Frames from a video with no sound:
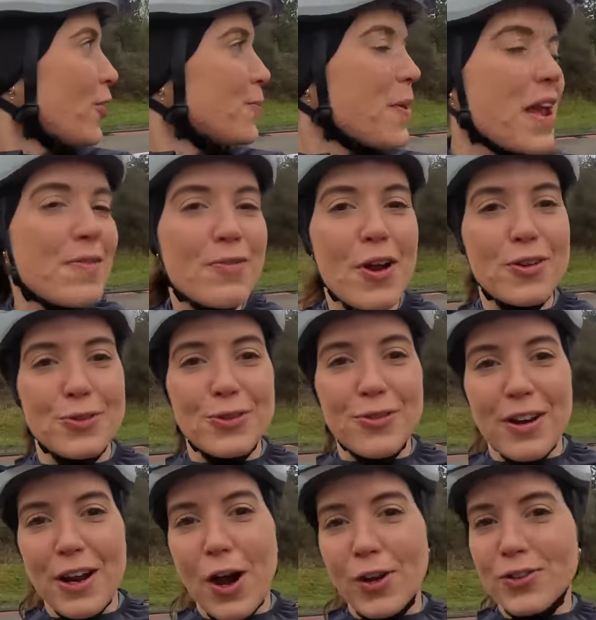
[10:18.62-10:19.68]
the main road so it's
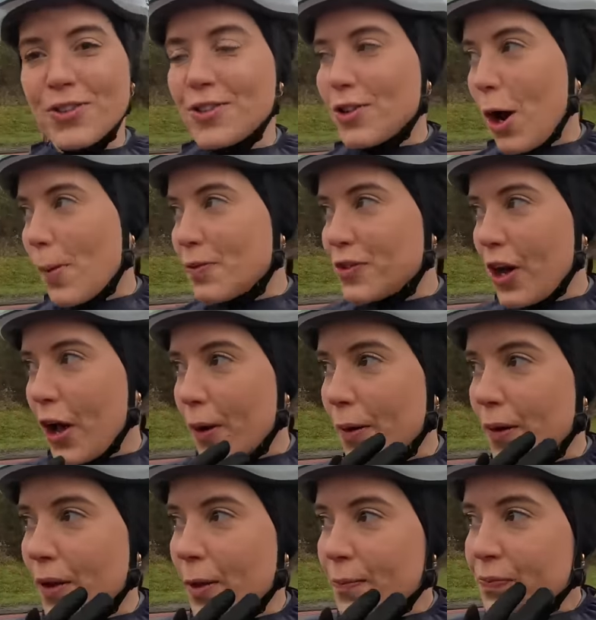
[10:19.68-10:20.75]
really hard to stop so
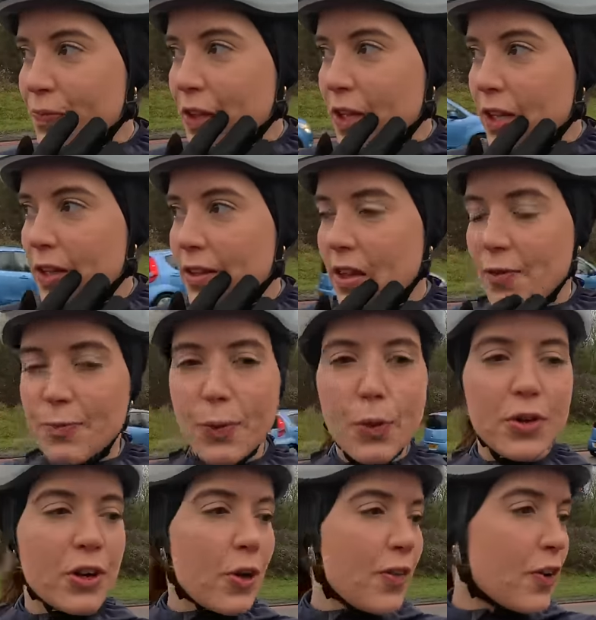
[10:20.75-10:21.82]
they've
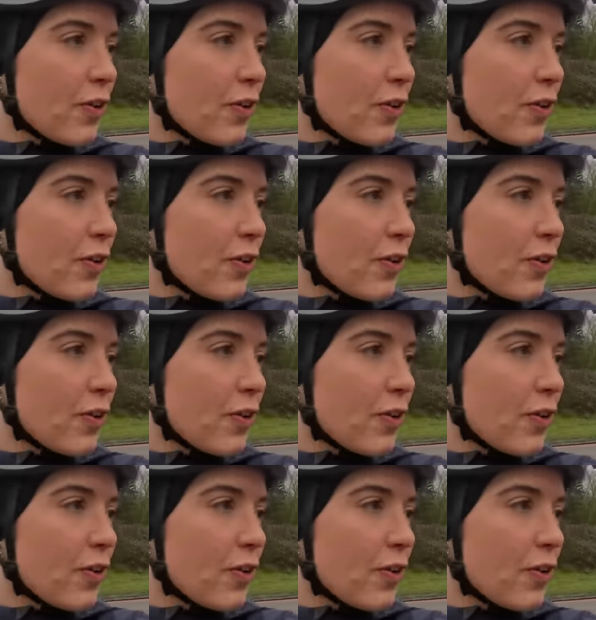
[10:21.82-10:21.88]
falling on the